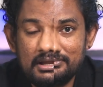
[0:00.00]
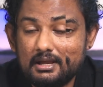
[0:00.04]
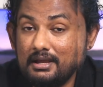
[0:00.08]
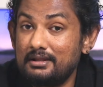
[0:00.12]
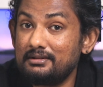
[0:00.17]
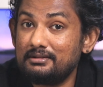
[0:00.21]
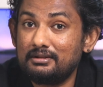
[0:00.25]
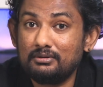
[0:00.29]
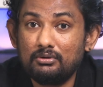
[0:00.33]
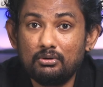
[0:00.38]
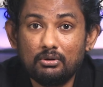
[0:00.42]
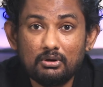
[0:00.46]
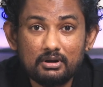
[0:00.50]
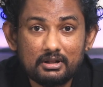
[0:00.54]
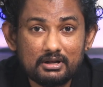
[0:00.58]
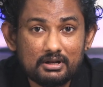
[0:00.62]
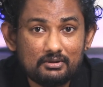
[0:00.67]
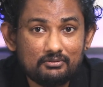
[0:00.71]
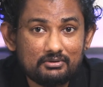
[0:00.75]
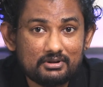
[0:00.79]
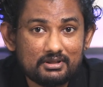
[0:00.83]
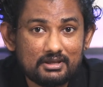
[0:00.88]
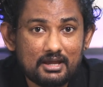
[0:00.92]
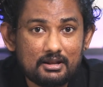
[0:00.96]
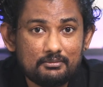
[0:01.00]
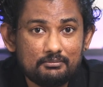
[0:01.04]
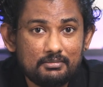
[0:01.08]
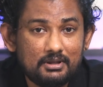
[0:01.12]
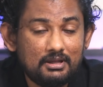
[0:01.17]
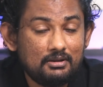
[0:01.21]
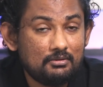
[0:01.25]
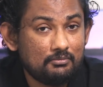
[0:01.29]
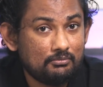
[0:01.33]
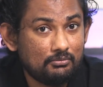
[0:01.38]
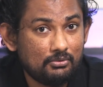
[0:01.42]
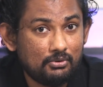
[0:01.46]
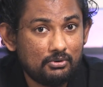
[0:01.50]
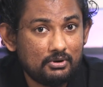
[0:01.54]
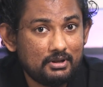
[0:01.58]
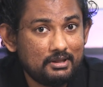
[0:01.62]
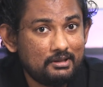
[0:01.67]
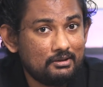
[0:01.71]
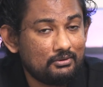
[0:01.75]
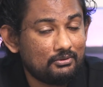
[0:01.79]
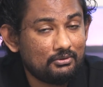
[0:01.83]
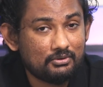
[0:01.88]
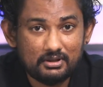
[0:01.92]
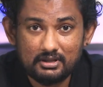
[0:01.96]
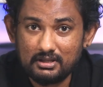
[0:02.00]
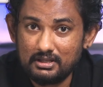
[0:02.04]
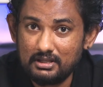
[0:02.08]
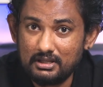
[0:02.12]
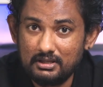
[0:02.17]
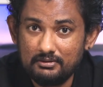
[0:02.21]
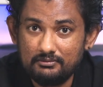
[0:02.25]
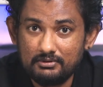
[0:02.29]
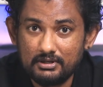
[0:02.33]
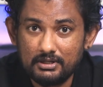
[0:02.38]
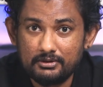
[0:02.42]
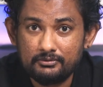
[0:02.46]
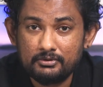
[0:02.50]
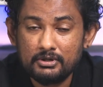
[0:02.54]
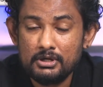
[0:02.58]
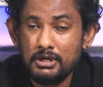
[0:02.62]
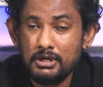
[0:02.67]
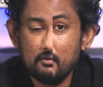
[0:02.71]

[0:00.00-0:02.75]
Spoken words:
And the golden hour can be morning or evening.